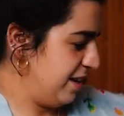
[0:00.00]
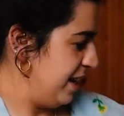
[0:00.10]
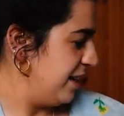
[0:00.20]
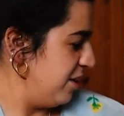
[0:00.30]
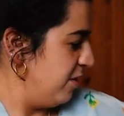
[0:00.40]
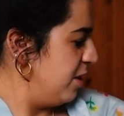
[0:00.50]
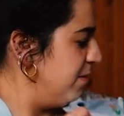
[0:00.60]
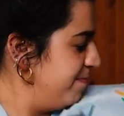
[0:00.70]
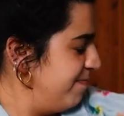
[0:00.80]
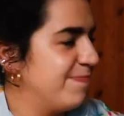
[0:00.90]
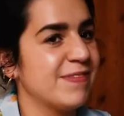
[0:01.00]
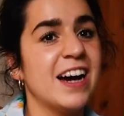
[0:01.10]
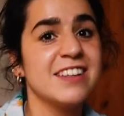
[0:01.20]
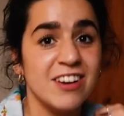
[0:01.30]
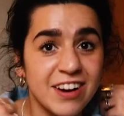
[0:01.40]
but I don't
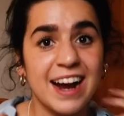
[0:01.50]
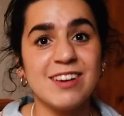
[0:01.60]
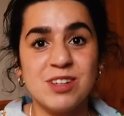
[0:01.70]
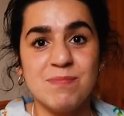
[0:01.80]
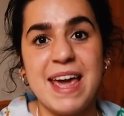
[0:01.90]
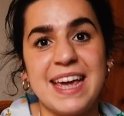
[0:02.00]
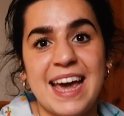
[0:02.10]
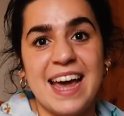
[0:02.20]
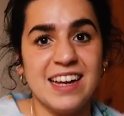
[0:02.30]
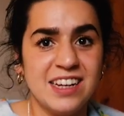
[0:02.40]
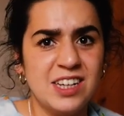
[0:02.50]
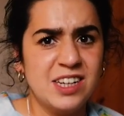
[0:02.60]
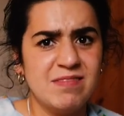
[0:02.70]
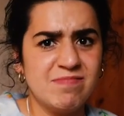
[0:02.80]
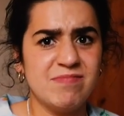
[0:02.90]
know how to make it
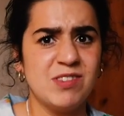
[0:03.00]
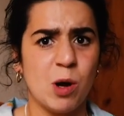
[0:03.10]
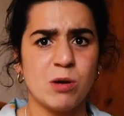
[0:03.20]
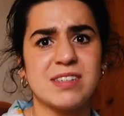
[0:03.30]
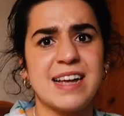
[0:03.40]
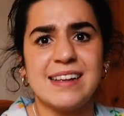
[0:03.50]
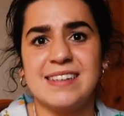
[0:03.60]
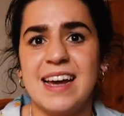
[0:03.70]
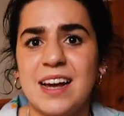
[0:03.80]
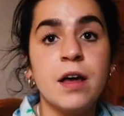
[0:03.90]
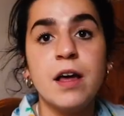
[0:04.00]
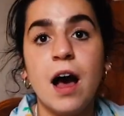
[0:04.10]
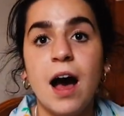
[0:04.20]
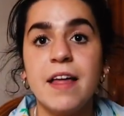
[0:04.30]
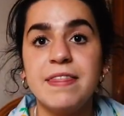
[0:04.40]
not static.
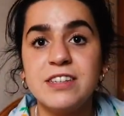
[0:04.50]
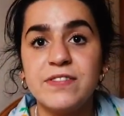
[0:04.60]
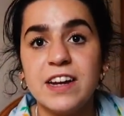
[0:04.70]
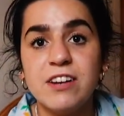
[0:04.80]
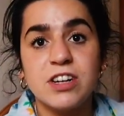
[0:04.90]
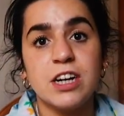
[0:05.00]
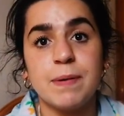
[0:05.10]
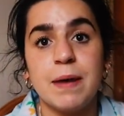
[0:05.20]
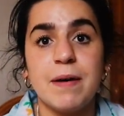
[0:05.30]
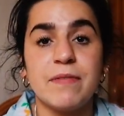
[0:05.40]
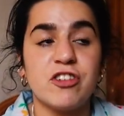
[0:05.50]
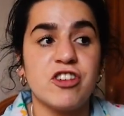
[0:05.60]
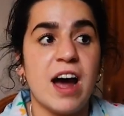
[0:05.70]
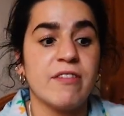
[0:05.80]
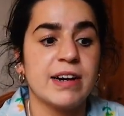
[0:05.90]
This video is going to be a bit of a
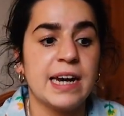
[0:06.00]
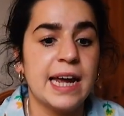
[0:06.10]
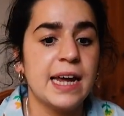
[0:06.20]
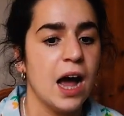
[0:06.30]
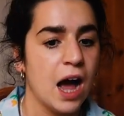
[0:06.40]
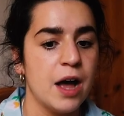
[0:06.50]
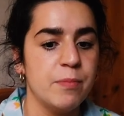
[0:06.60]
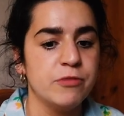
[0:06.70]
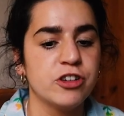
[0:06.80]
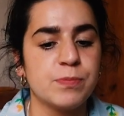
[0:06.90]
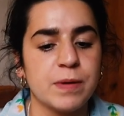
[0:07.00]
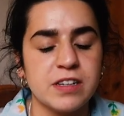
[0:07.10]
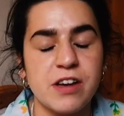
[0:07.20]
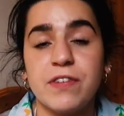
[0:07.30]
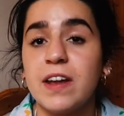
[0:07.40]
chat, really, just
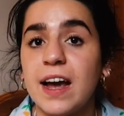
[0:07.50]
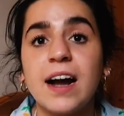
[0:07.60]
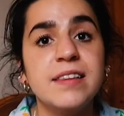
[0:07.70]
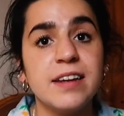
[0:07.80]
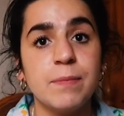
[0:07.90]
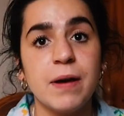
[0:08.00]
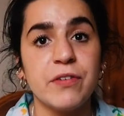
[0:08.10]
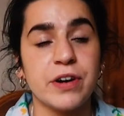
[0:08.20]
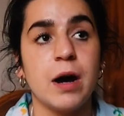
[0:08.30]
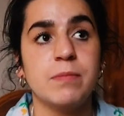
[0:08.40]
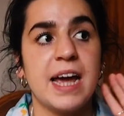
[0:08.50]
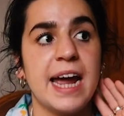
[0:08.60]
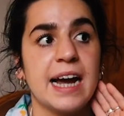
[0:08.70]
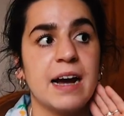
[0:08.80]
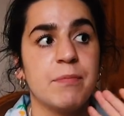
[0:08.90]
because I feel like I did a bit of an
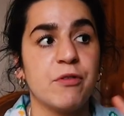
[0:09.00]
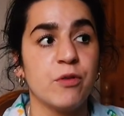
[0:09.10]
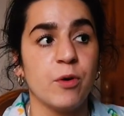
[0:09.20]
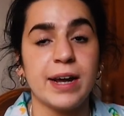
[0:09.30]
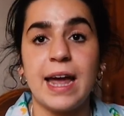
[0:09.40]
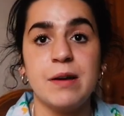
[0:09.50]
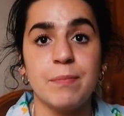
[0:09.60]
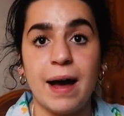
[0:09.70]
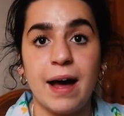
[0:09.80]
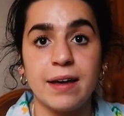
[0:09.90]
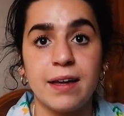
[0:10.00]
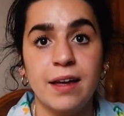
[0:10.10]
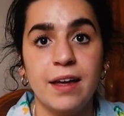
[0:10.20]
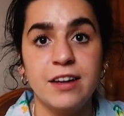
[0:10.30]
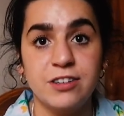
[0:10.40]
update before I came back
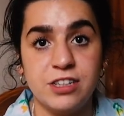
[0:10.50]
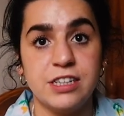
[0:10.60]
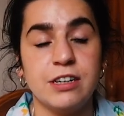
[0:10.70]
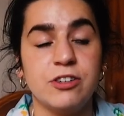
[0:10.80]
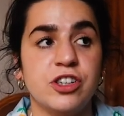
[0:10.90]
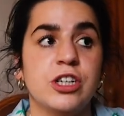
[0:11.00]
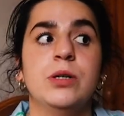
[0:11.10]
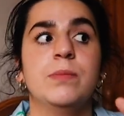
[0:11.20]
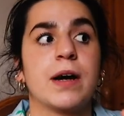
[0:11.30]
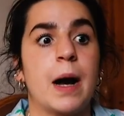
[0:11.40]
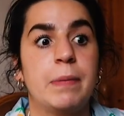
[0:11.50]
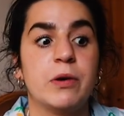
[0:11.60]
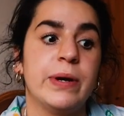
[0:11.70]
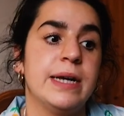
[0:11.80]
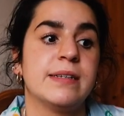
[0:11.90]
to YouTube a couple
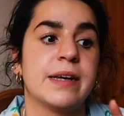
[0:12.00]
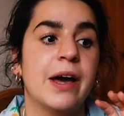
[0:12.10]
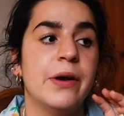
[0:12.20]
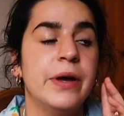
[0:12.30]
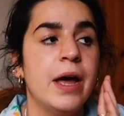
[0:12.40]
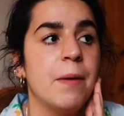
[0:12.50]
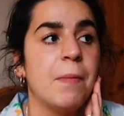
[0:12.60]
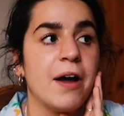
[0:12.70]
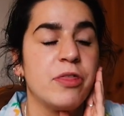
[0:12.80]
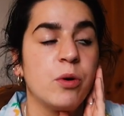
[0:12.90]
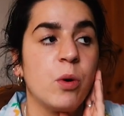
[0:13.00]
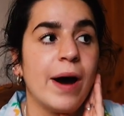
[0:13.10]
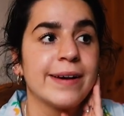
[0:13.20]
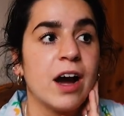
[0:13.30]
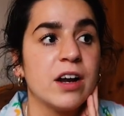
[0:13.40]
of weeks ago, but I thought
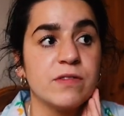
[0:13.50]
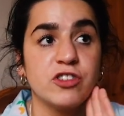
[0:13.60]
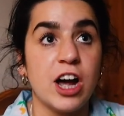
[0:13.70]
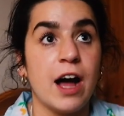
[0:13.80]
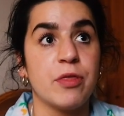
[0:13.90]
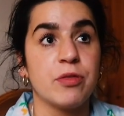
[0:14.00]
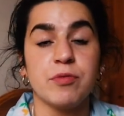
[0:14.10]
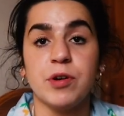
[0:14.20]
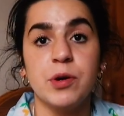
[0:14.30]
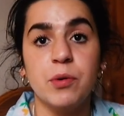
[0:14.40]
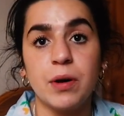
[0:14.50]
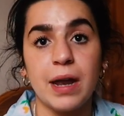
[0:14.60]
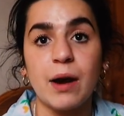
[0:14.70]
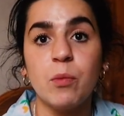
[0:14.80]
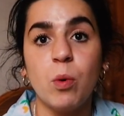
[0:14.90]
I'd kind of chat through
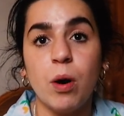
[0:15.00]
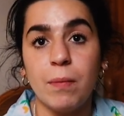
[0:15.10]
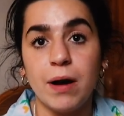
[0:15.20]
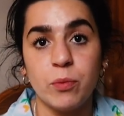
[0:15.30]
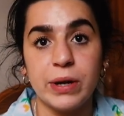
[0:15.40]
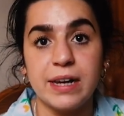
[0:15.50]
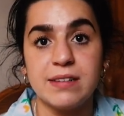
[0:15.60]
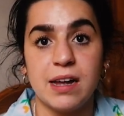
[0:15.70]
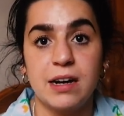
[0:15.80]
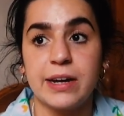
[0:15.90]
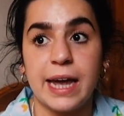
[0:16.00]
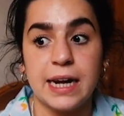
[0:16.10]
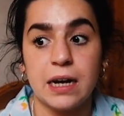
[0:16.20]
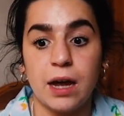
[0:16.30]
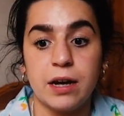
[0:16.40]
like what my weeks are
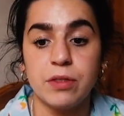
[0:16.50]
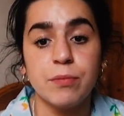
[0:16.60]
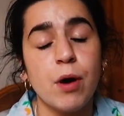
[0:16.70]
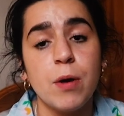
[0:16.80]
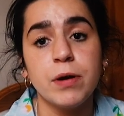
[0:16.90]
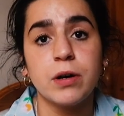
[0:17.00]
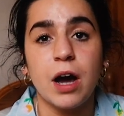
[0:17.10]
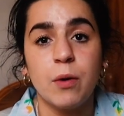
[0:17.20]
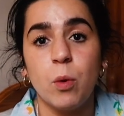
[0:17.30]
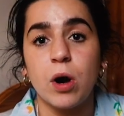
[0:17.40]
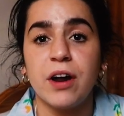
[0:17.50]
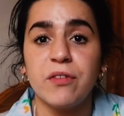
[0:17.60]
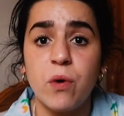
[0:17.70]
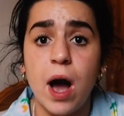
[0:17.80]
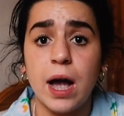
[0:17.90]
looking like at the moment, what kind
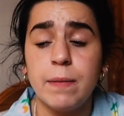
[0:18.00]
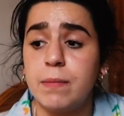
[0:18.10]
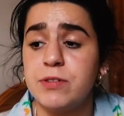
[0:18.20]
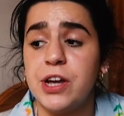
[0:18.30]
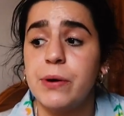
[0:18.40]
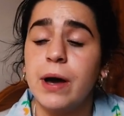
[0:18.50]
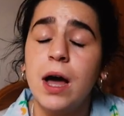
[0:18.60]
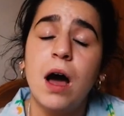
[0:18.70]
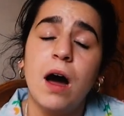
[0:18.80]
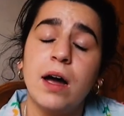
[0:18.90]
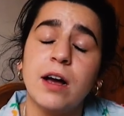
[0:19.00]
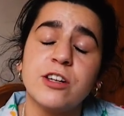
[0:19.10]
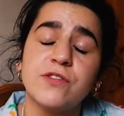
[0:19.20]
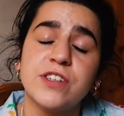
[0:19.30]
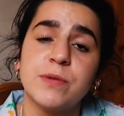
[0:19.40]
of work I'm up to. I
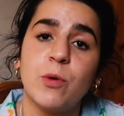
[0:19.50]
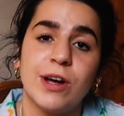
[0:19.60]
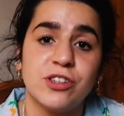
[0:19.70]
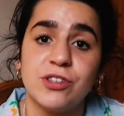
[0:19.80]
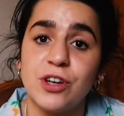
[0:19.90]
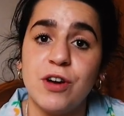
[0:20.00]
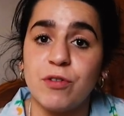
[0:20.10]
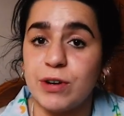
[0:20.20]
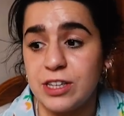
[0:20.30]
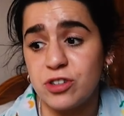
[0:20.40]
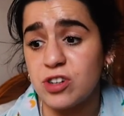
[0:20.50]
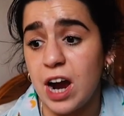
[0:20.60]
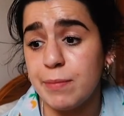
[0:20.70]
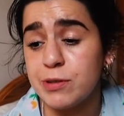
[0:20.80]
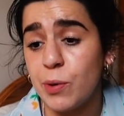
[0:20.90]
asked for some questions over on
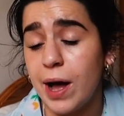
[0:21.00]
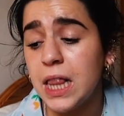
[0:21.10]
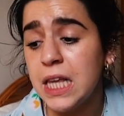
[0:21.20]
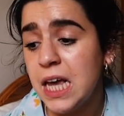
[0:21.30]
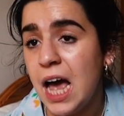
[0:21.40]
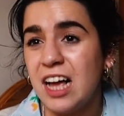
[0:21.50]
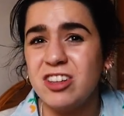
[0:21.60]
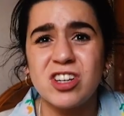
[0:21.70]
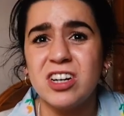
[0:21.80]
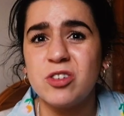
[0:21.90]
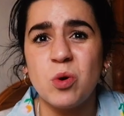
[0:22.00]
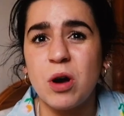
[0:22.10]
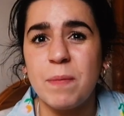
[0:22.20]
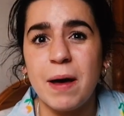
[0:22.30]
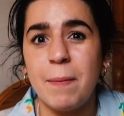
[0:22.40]
Instagram as well, and just going to
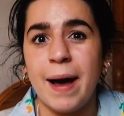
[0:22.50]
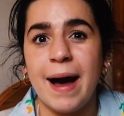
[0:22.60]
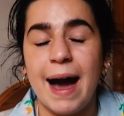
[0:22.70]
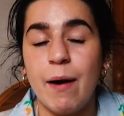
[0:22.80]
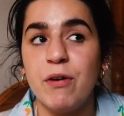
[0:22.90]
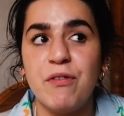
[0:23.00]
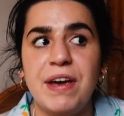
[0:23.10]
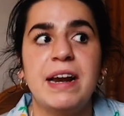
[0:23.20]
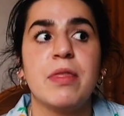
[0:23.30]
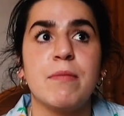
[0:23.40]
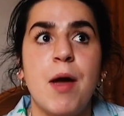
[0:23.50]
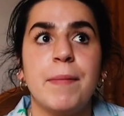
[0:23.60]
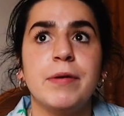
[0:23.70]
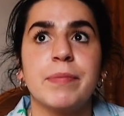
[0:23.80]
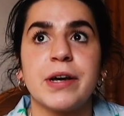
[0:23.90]
talk a bit about how I feel at the
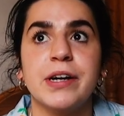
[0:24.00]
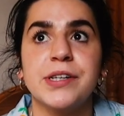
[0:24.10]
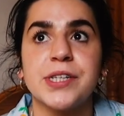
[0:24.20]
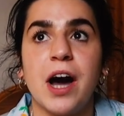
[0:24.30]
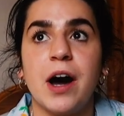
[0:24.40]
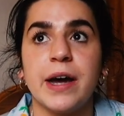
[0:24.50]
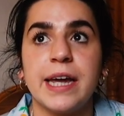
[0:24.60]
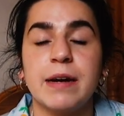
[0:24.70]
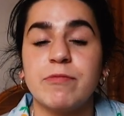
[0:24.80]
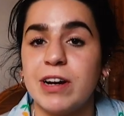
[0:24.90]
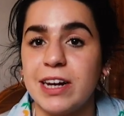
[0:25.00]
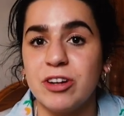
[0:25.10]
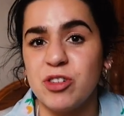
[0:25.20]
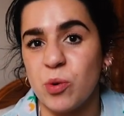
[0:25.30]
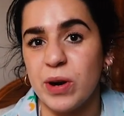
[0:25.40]
moment, because I am really
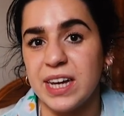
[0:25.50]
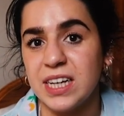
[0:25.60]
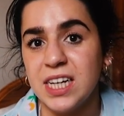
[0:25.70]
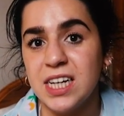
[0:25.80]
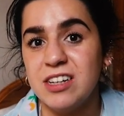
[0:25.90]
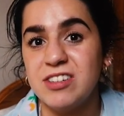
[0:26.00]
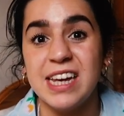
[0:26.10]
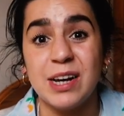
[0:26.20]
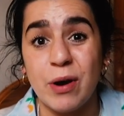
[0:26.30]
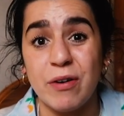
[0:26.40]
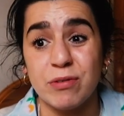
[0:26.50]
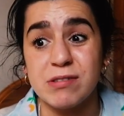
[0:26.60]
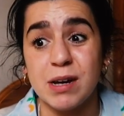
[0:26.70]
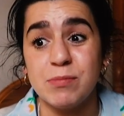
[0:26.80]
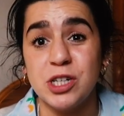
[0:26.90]
enjoying seeing what
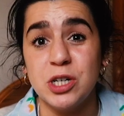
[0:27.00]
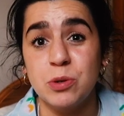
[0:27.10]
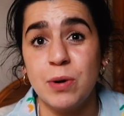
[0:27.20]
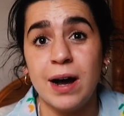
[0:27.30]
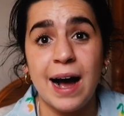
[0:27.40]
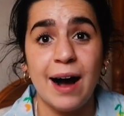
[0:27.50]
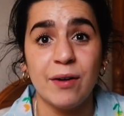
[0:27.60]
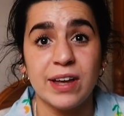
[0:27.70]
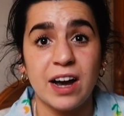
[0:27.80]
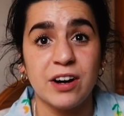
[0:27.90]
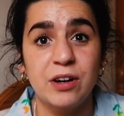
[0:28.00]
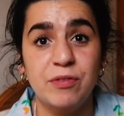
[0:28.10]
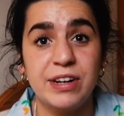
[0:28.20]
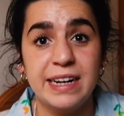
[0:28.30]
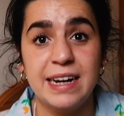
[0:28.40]
everyone's up to, how they're kind
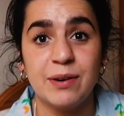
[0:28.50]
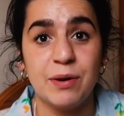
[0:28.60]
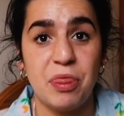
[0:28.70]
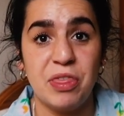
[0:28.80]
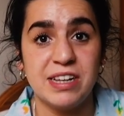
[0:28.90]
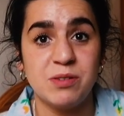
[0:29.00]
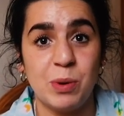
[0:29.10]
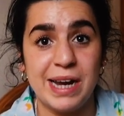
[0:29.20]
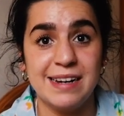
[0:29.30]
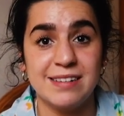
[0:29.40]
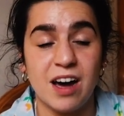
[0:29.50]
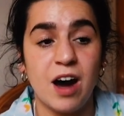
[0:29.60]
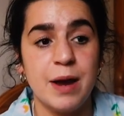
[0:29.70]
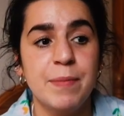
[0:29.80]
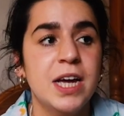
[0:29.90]
of dealing with this weird
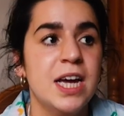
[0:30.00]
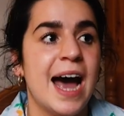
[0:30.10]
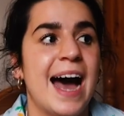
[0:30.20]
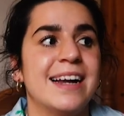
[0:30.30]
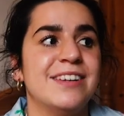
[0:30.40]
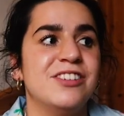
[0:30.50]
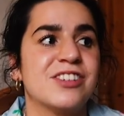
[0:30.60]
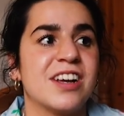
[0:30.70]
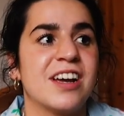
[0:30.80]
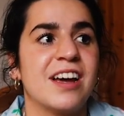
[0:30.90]
time, and